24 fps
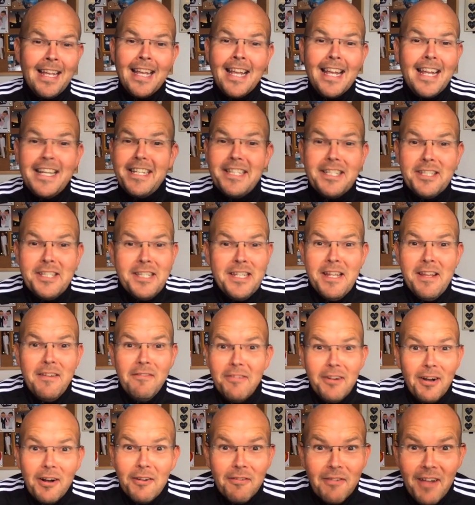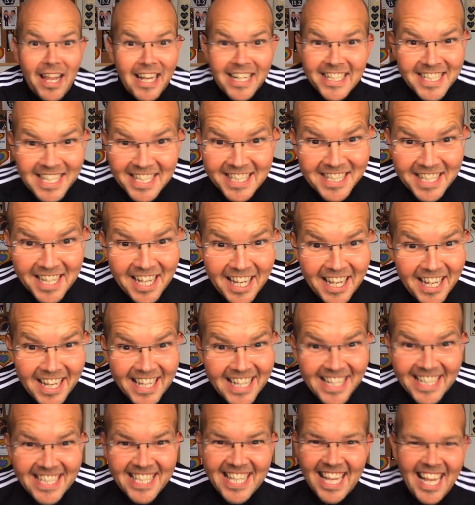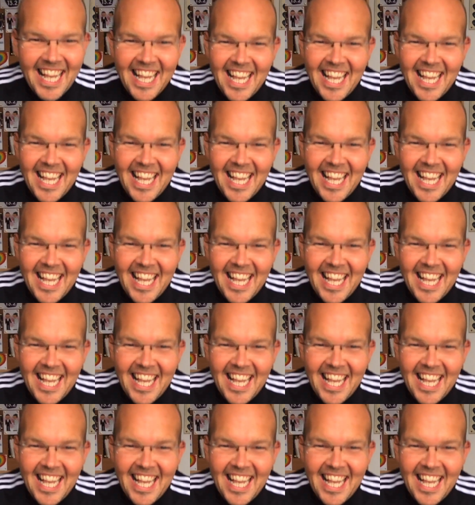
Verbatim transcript: it doesn't involve exercise.